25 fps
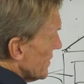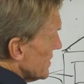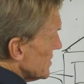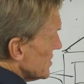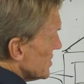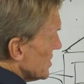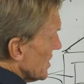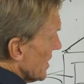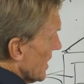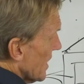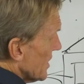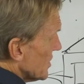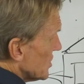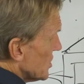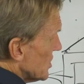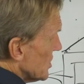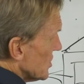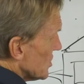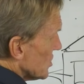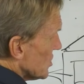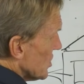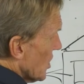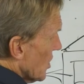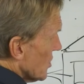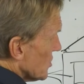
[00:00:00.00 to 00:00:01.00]
talking
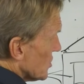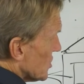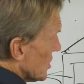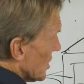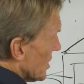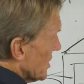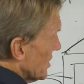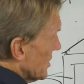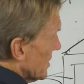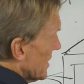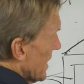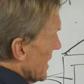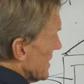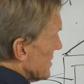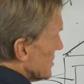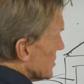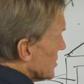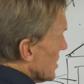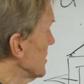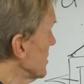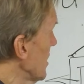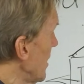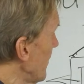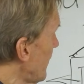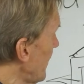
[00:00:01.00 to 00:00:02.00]
about the government
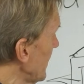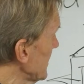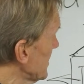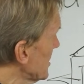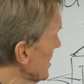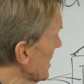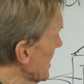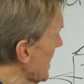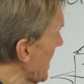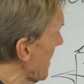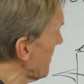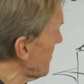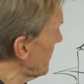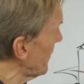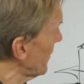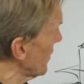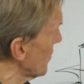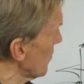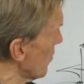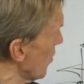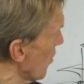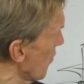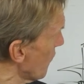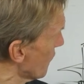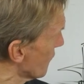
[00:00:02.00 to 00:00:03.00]
legislation
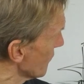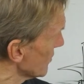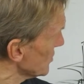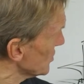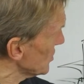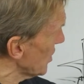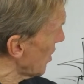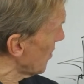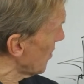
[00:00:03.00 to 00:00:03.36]
where they